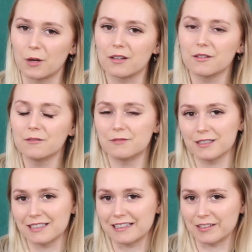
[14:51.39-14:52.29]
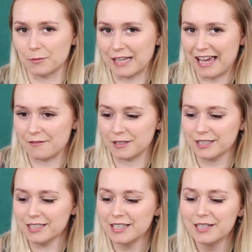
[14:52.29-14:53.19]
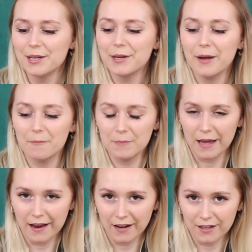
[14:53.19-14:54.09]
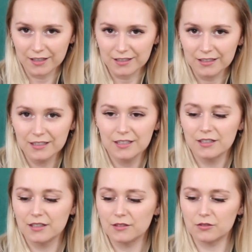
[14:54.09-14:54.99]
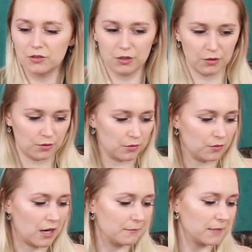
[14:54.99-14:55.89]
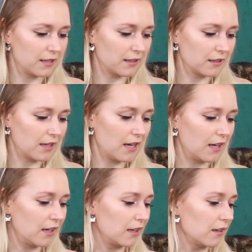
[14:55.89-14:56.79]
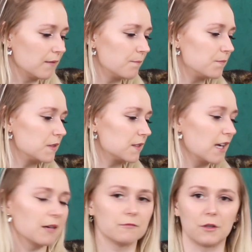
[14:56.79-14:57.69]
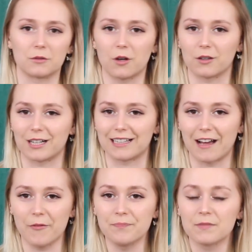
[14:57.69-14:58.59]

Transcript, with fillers: will feel a little bit heavier compared to, I'm getting a scam phone call right now,